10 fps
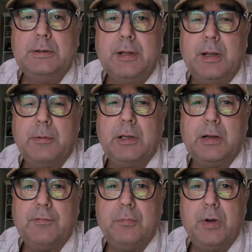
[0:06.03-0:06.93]
Today I'm going to
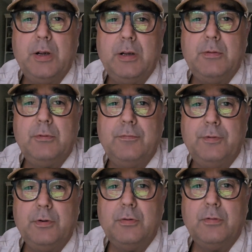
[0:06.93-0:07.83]
give you my
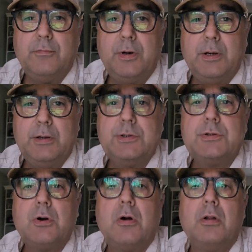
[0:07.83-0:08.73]
review of my
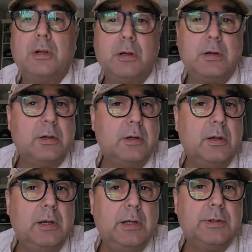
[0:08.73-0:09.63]
Starlink
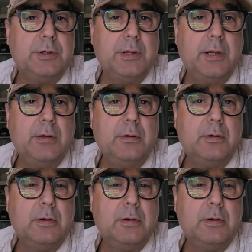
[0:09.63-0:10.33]
internet